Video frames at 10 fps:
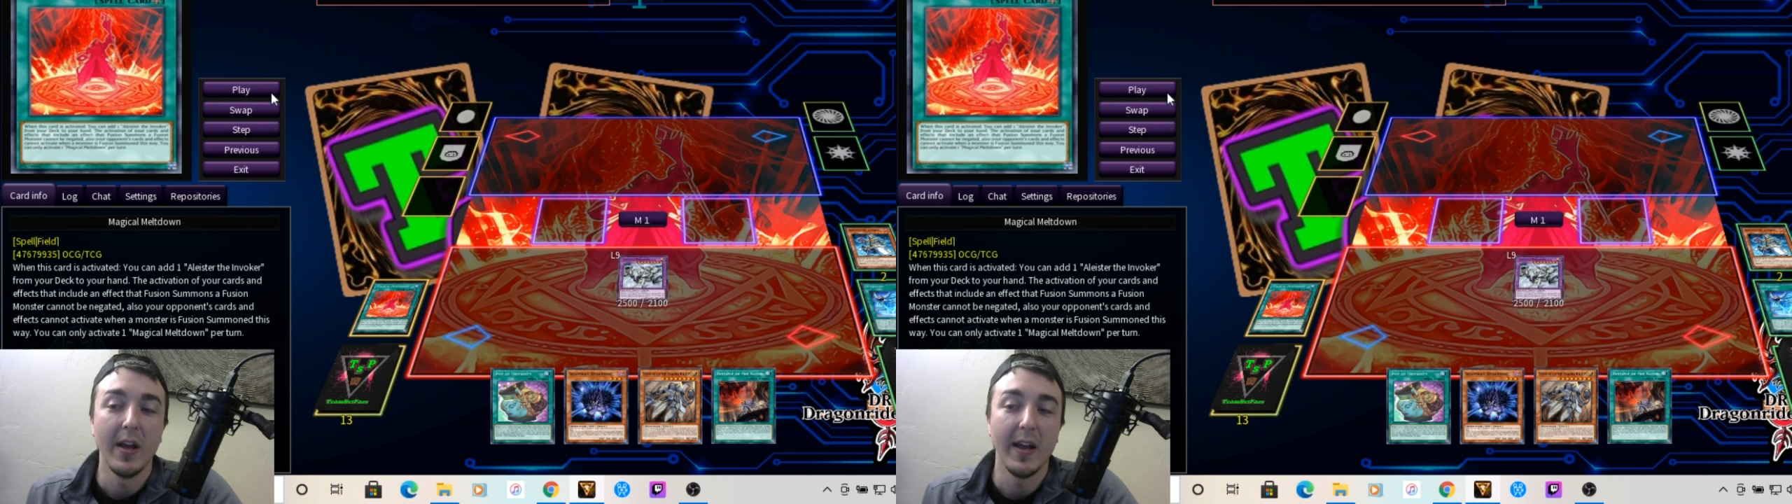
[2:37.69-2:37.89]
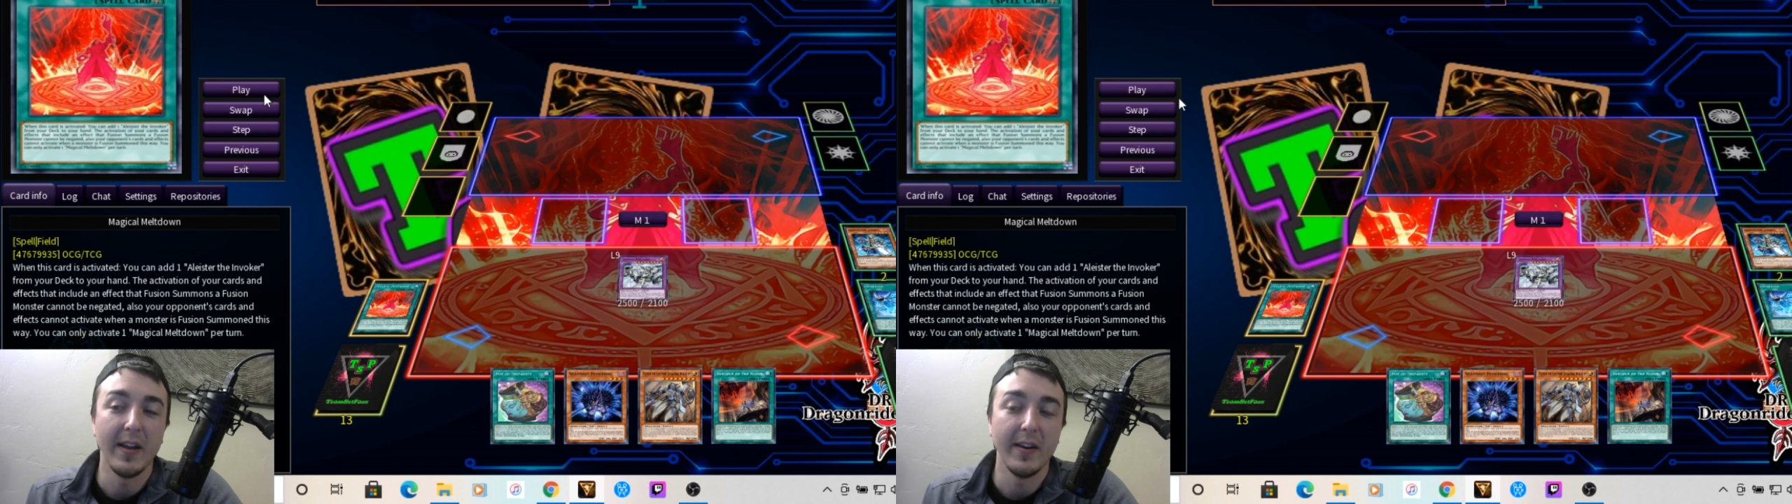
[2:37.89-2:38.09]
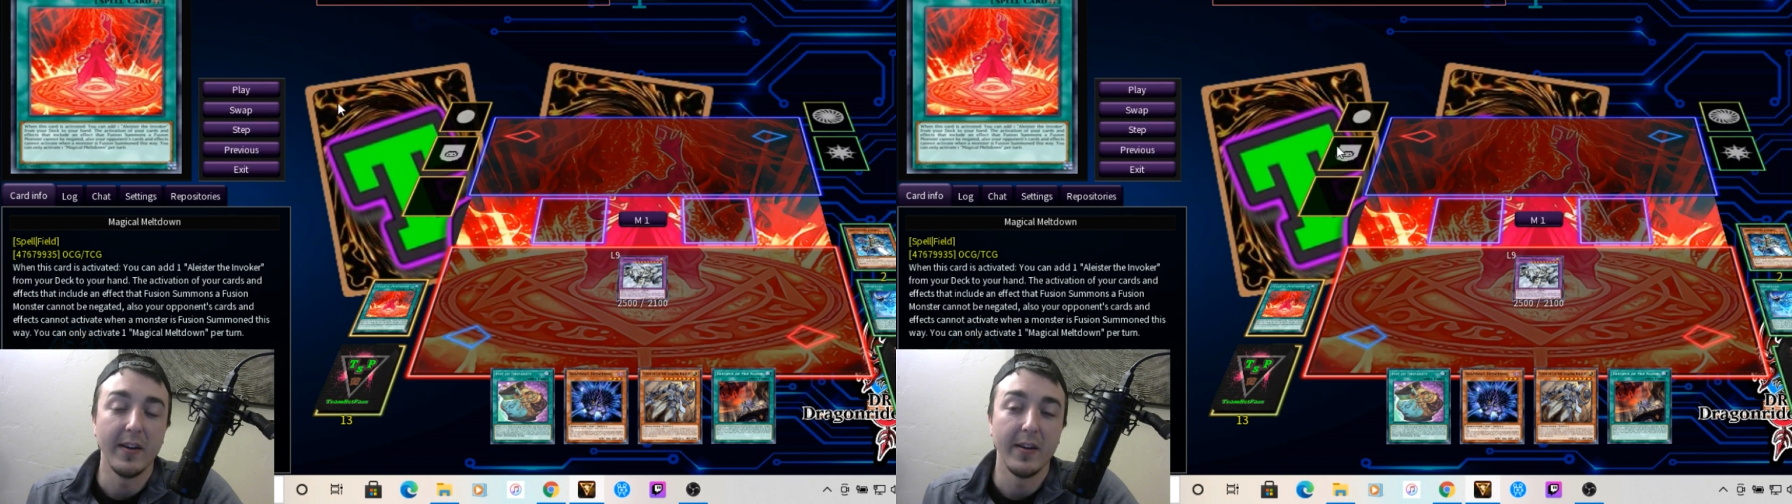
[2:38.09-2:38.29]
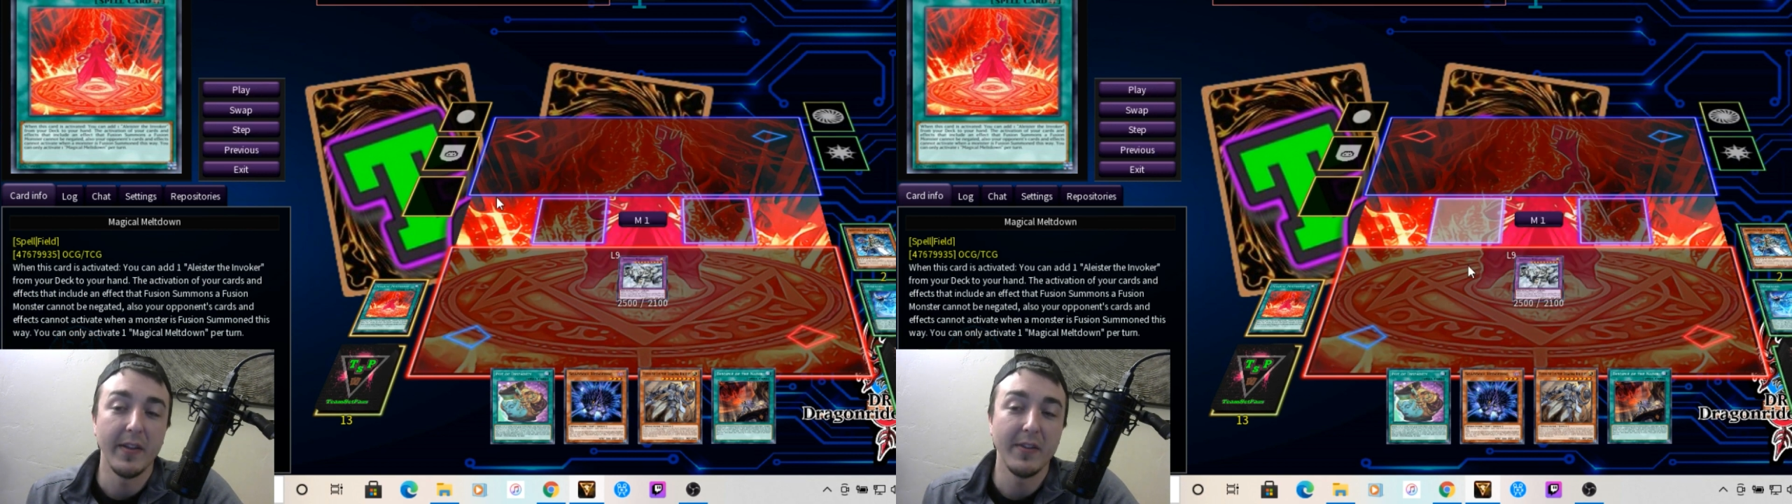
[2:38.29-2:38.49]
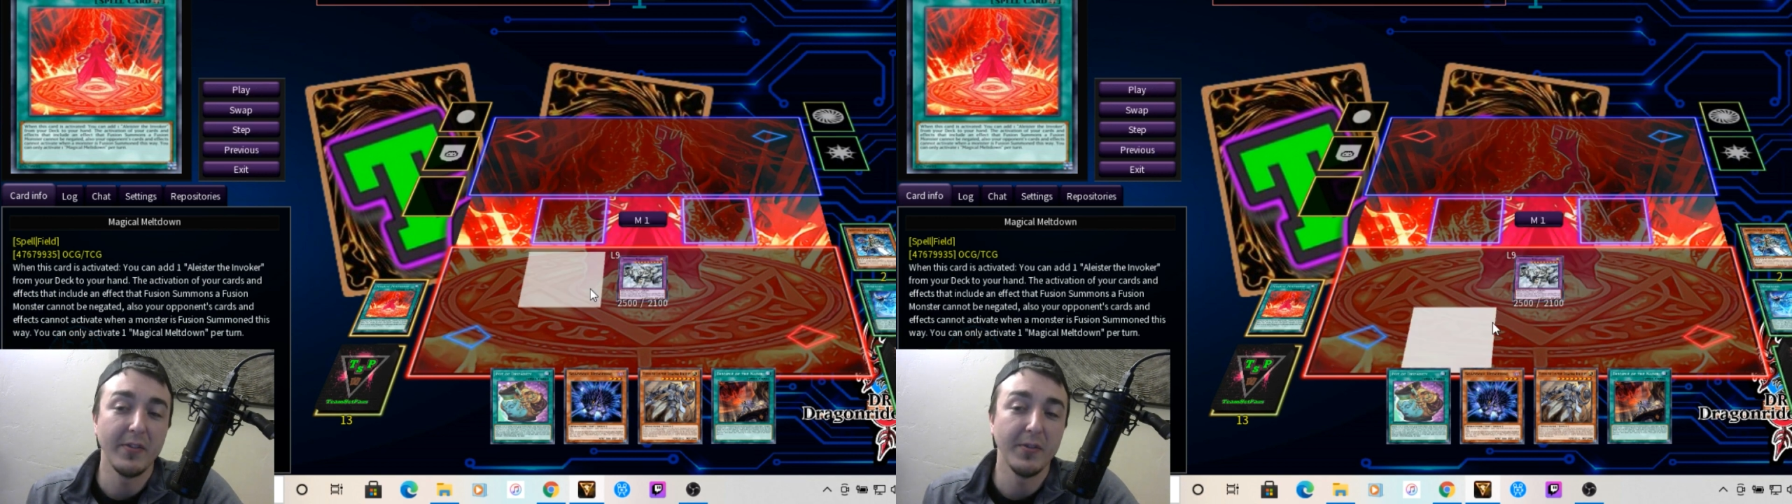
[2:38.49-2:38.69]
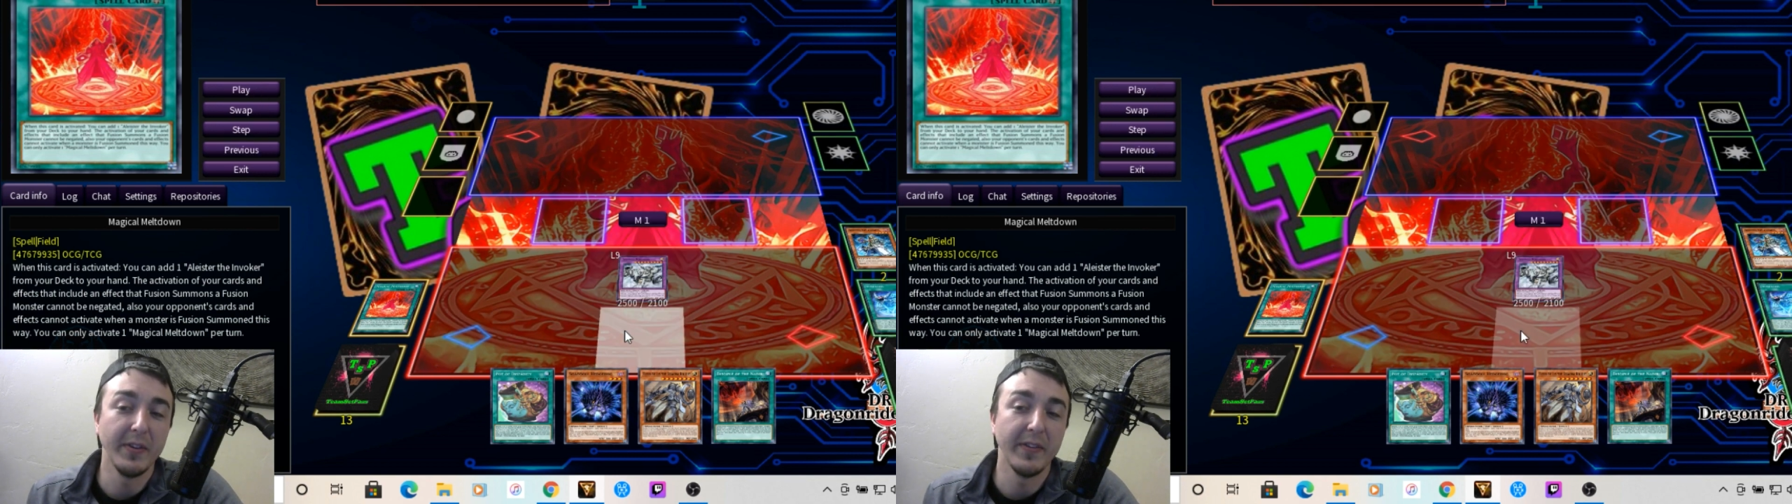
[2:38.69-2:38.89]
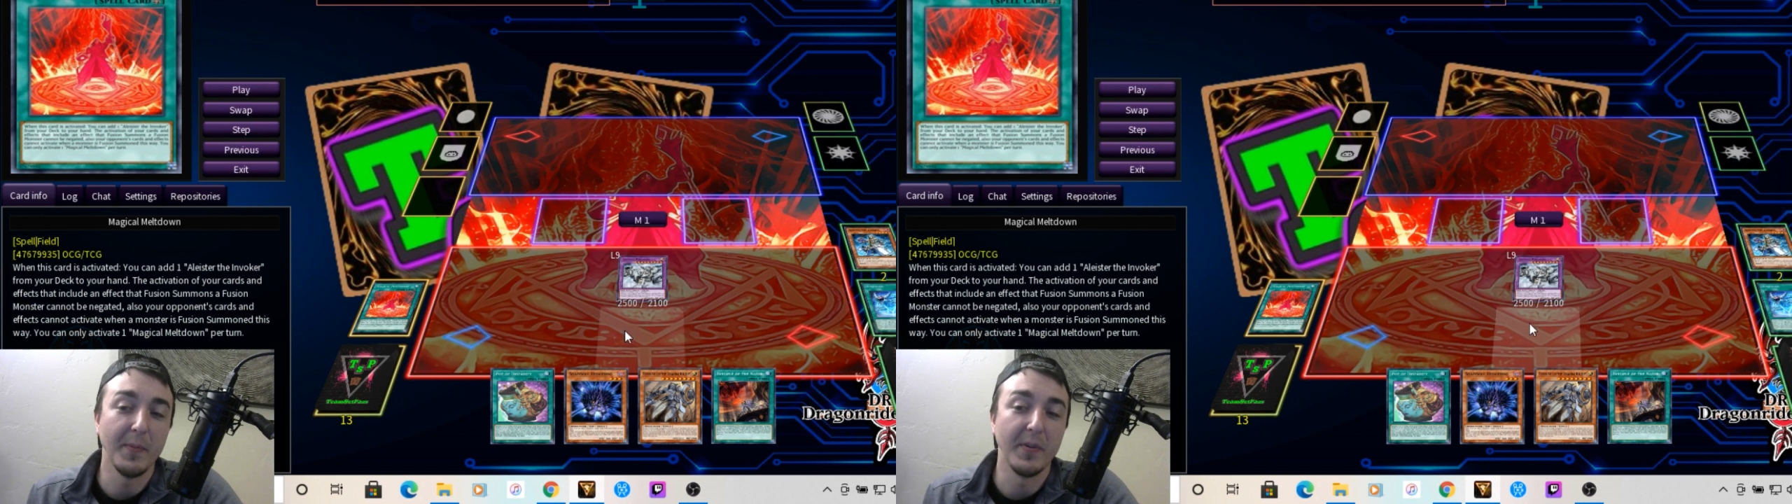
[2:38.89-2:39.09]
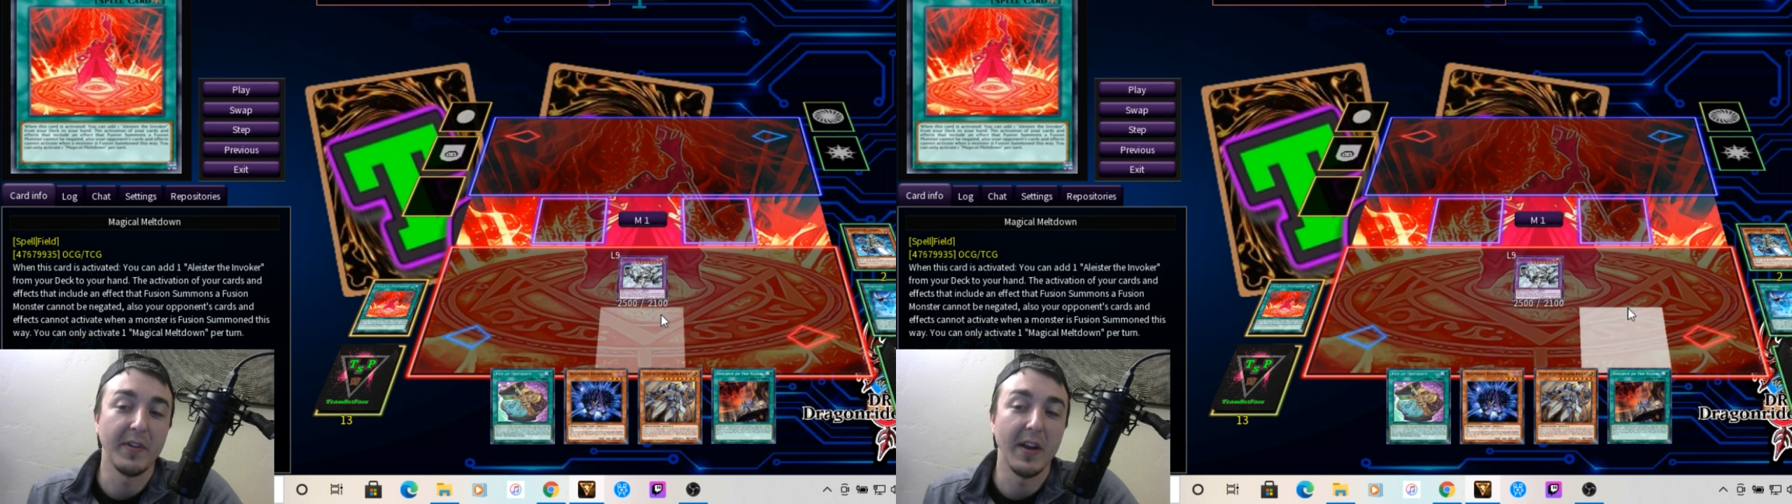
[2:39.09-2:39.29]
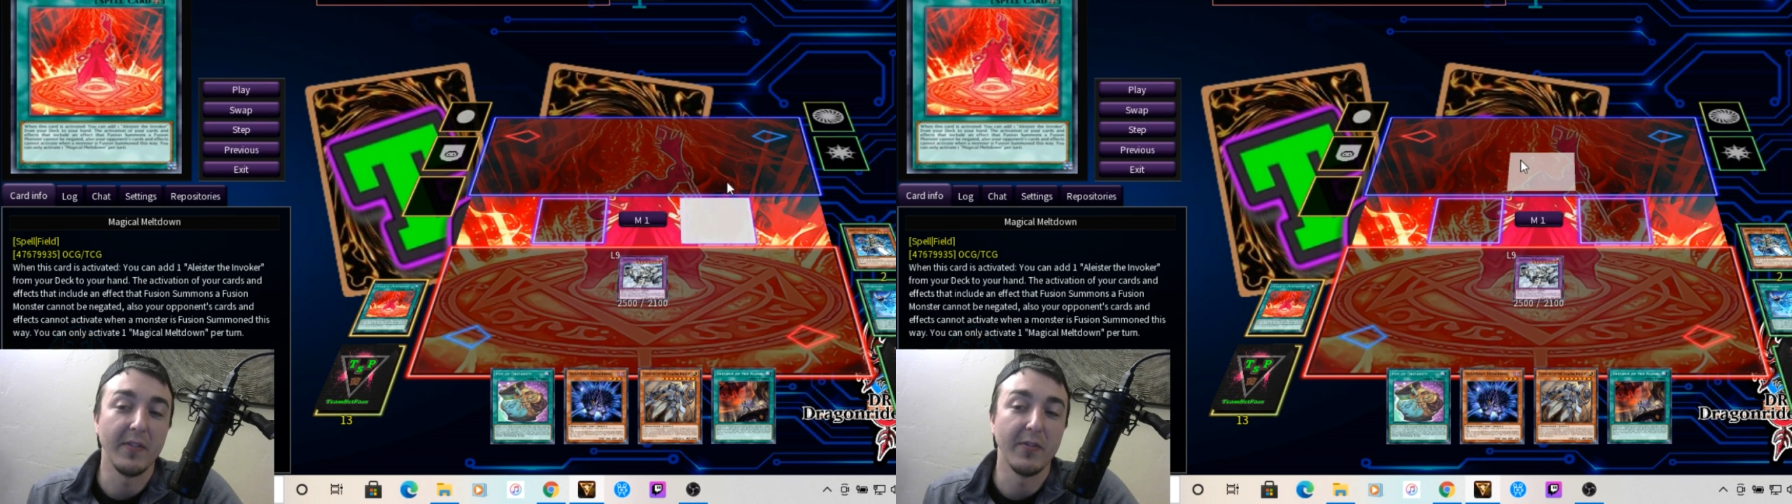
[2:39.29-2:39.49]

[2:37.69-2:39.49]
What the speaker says: and that's 3 summons, guys.